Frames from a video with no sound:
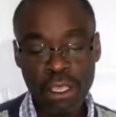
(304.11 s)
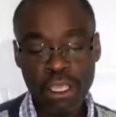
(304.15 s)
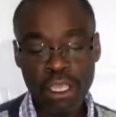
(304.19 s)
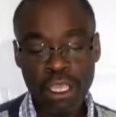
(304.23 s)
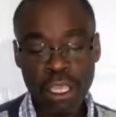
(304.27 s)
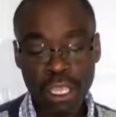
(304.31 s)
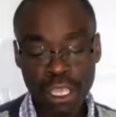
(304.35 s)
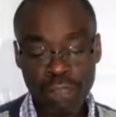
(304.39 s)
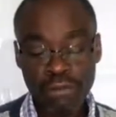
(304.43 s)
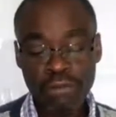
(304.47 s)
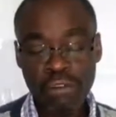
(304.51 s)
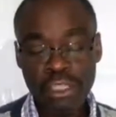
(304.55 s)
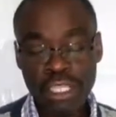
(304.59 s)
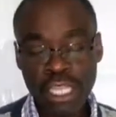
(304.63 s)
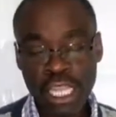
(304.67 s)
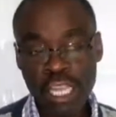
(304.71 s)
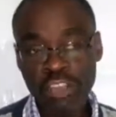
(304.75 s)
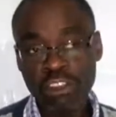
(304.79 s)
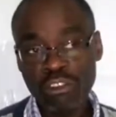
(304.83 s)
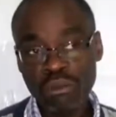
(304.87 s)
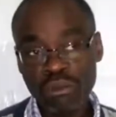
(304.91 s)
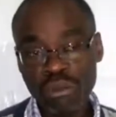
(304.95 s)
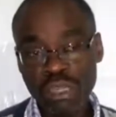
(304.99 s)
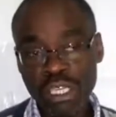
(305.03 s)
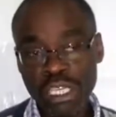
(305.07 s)
If it
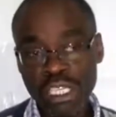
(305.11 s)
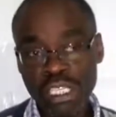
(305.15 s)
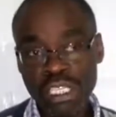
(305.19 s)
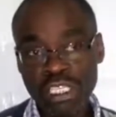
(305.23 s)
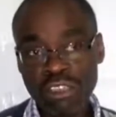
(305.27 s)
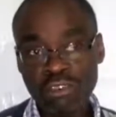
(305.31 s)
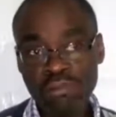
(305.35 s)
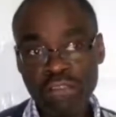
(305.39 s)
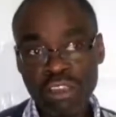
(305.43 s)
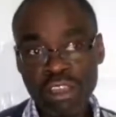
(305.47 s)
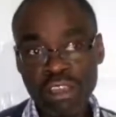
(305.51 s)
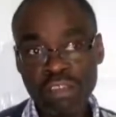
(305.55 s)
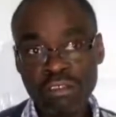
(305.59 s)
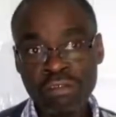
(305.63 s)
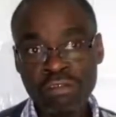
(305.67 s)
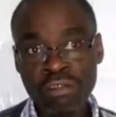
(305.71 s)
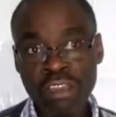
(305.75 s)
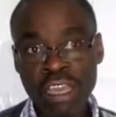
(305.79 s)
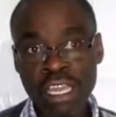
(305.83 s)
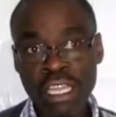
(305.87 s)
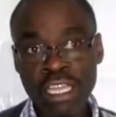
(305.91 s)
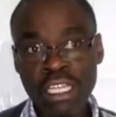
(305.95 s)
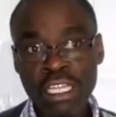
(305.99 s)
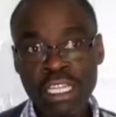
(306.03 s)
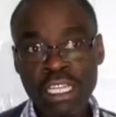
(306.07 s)
cannot be easily
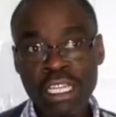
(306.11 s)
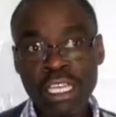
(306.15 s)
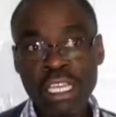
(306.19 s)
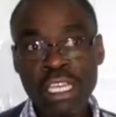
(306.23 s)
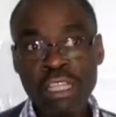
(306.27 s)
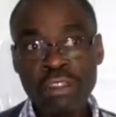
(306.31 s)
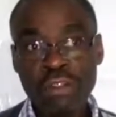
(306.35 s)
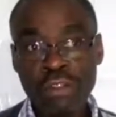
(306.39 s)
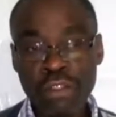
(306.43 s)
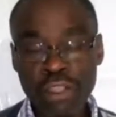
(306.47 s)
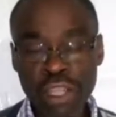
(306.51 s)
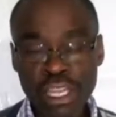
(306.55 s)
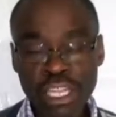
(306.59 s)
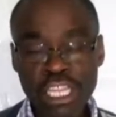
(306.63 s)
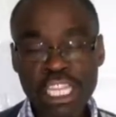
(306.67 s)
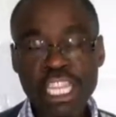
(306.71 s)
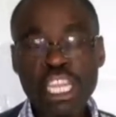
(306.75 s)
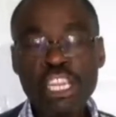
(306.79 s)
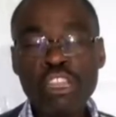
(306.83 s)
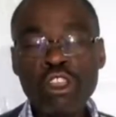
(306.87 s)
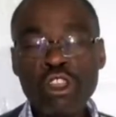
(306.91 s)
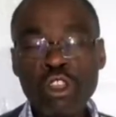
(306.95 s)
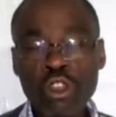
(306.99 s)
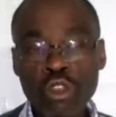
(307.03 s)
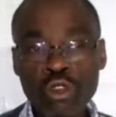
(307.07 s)
verified, then
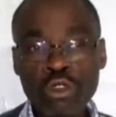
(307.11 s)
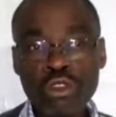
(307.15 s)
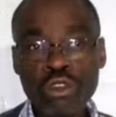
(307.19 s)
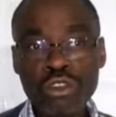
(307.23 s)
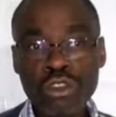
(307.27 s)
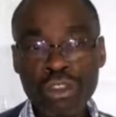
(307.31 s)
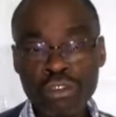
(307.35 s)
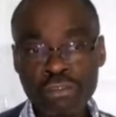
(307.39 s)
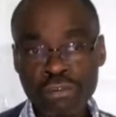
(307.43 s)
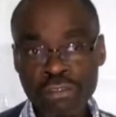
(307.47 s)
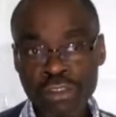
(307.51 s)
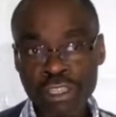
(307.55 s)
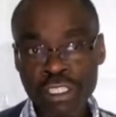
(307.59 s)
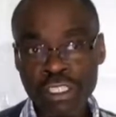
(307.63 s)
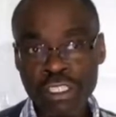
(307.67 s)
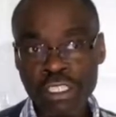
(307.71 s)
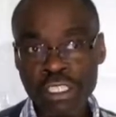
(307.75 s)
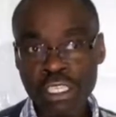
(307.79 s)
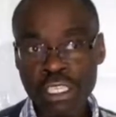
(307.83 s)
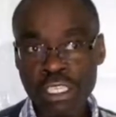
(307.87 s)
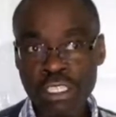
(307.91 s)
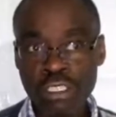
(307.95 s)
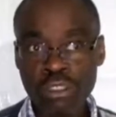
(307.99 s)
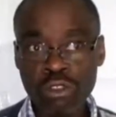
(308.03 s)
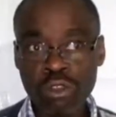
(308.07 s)
include
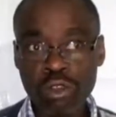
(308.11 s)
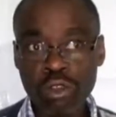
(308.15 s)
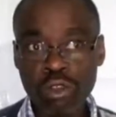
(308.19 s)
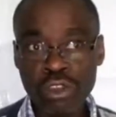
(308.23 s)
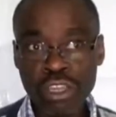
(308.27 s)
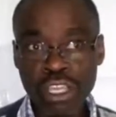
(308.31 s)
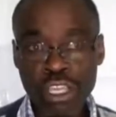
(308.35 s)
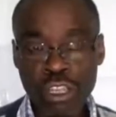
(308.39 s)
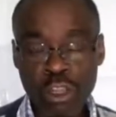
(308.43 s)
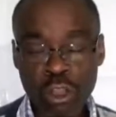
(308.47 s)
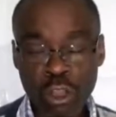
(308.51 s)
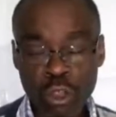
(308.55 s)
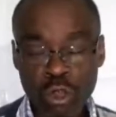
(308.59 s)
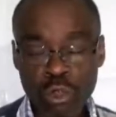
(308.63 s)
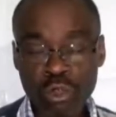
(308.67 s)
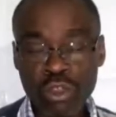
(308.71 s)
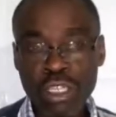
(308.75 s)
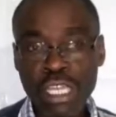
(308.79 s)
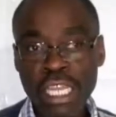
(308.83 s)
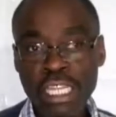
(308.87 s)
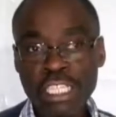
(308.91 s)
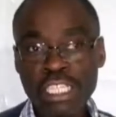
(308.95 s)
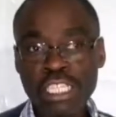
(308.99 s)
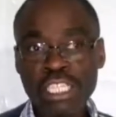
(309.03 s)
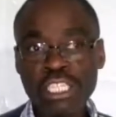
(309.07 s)
references or include
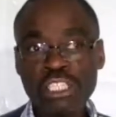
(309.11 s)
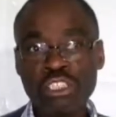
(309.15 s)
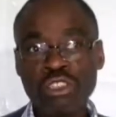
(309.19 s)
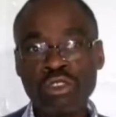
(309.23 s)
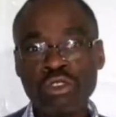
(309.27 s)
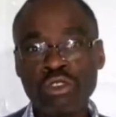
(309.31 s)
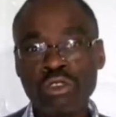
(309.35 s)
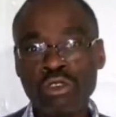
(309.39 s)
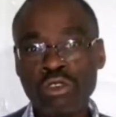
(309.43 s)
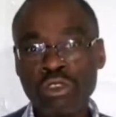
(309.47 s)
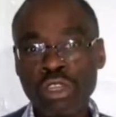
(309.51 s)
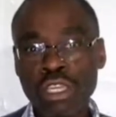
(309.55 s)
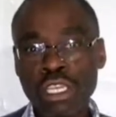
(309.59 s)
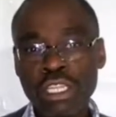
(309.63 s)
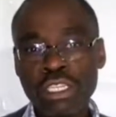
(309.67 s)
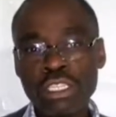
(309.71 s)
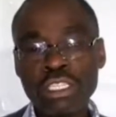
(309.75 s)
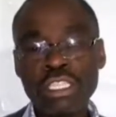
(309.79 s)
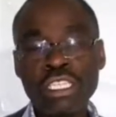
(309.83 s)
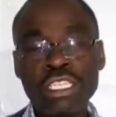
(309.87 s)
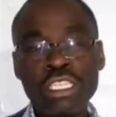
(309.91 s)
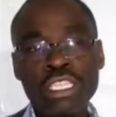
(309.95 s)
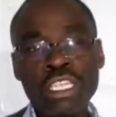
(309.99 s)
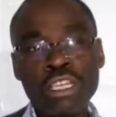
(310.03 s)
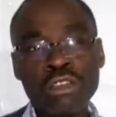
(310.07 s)
additional
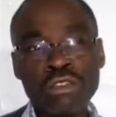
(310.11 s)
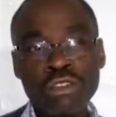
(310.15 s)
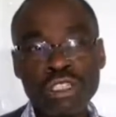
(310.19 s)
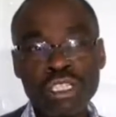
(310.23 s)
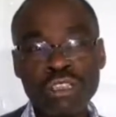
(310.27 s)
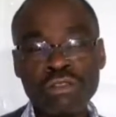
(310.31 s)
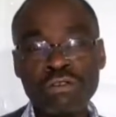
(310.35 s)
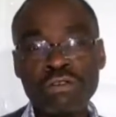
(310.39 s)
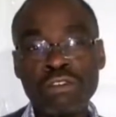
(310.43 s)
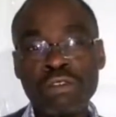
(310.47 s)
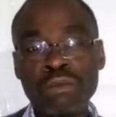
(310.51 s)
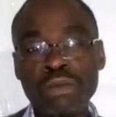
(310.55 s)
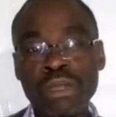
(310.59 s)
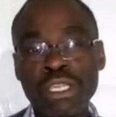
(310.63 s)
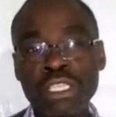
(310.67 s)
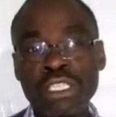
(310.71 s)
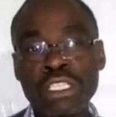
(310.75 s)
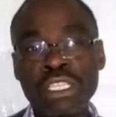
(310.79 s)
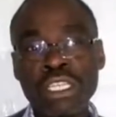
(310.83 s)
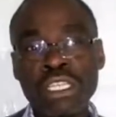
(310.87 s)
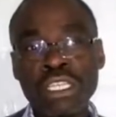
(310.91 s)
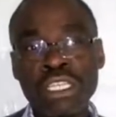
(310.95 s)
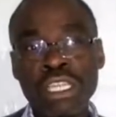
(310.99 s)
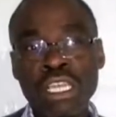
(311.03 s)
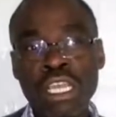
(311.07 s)
detailed
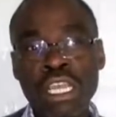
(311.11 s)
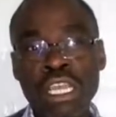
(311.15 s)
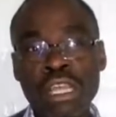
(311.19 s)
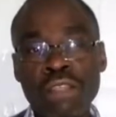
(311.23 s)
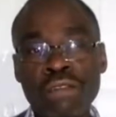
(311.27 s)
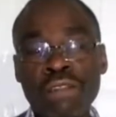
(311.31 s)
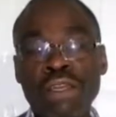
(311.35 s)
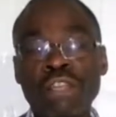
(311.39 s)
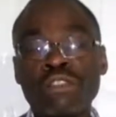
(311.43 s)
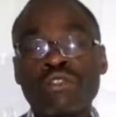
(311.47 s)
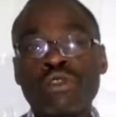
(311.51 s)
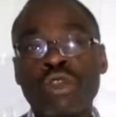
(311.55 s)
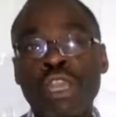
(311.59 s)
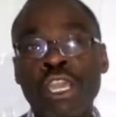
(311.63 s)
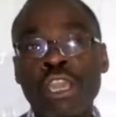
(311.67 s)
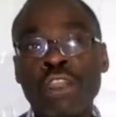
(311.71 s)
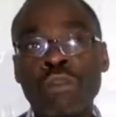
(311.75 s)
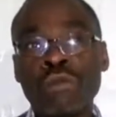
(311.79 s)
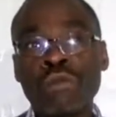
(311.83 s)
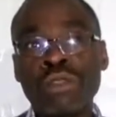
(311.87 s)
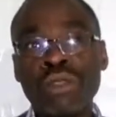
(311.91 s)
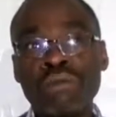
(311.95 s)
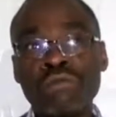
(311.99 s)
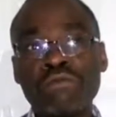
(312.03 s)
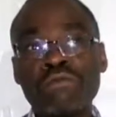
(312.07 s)
information that will
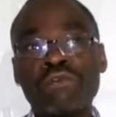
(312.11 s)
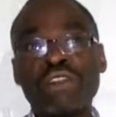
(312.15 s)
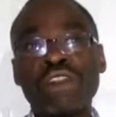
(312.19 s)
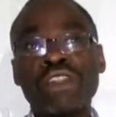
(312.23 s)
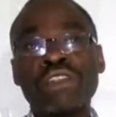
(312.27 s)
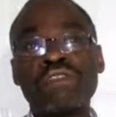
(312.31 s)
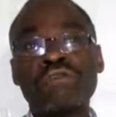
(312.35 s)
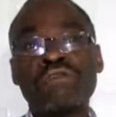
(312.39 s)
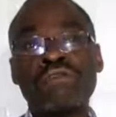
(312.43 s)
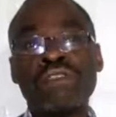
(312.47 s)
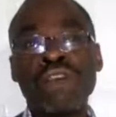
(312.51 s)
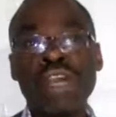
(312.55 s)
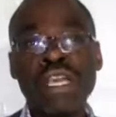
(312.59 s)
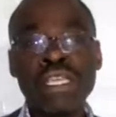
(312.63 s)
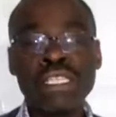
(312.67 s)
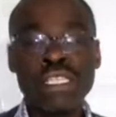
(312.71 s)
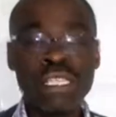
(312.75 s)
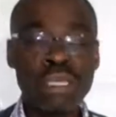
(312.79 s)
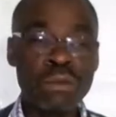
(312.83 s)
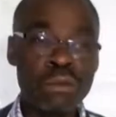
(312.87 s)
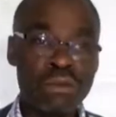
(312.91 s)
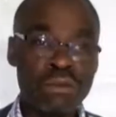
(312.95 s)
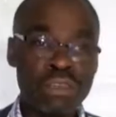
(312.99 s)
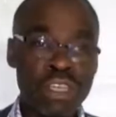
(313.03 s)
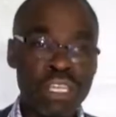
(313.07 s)
help them verify
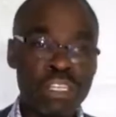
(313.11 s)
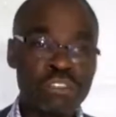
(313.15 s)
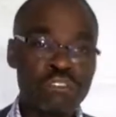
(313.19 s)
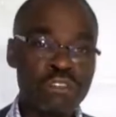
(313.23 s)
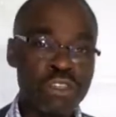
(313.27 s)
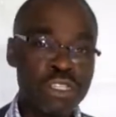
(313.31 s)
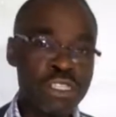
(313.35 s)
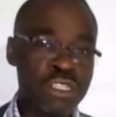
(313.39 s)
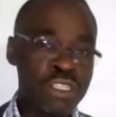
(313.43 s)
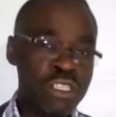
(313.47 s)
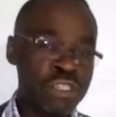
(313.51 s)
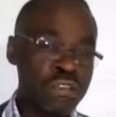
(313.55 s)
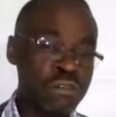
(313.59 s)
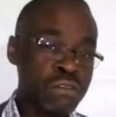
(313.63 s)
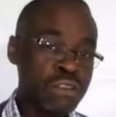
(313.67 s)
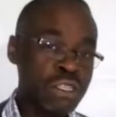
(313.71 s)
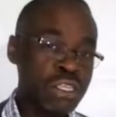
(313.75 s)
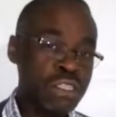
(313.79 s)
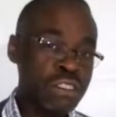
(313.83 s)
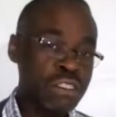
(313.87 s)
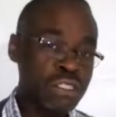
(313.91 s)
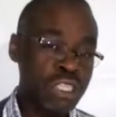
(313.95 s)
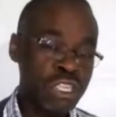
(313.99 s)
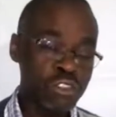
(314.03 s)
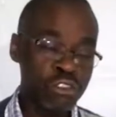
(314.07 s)
some of the interesting
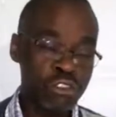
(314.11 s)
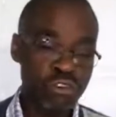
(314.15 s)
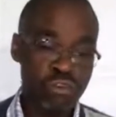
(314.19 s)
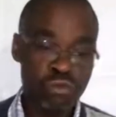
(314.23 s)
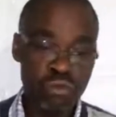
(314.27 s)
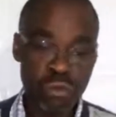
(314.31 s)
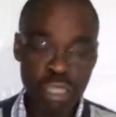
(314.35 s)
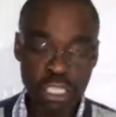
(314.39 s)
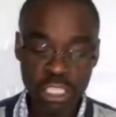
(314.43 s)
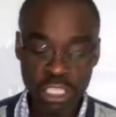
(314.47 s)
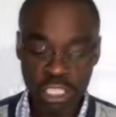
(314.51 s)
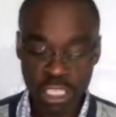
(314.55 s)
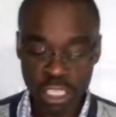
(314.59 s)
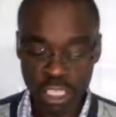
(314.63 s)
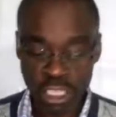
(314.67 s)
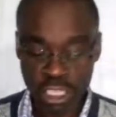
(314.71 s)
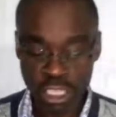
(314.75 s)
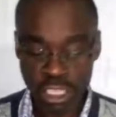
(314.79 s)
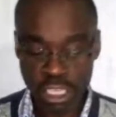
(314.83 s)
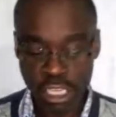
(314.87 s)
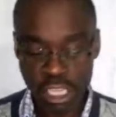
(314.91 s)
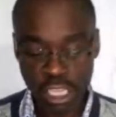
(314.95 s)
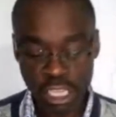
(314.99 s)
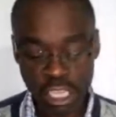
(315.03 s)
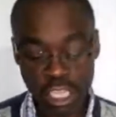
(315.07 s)
things that you've mentioned
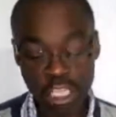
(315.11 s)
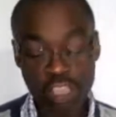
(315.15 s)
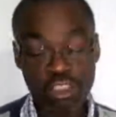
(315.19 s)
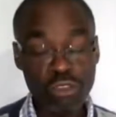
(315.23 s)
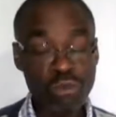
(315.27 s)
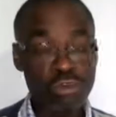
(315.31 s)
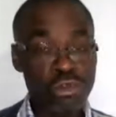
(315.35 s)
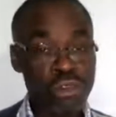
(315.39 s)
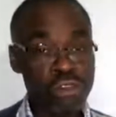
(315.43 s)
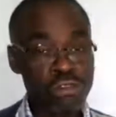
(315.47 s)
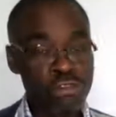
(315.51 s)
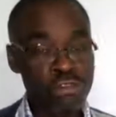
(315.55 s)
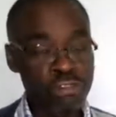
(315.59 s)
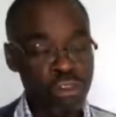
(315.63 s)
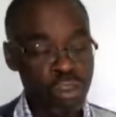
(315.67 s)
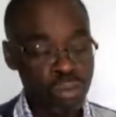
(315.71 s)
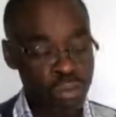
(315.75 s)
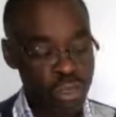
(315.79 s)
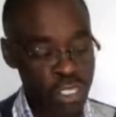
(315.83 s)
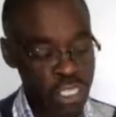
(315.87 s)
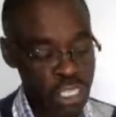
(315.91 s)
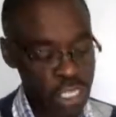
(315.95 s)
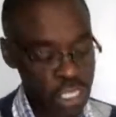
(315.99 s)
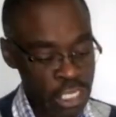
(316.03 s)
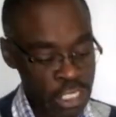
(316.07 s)
in your brief
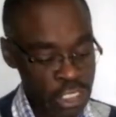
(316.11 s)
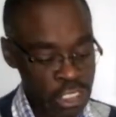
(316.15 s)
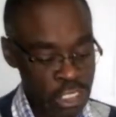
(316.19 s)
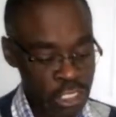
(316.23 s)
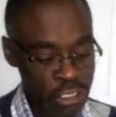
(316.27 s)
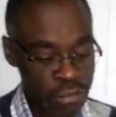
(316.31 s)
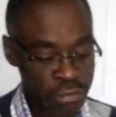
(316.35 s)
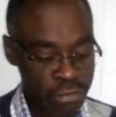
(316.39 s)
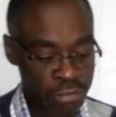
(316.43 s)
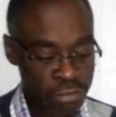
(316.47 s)
communication.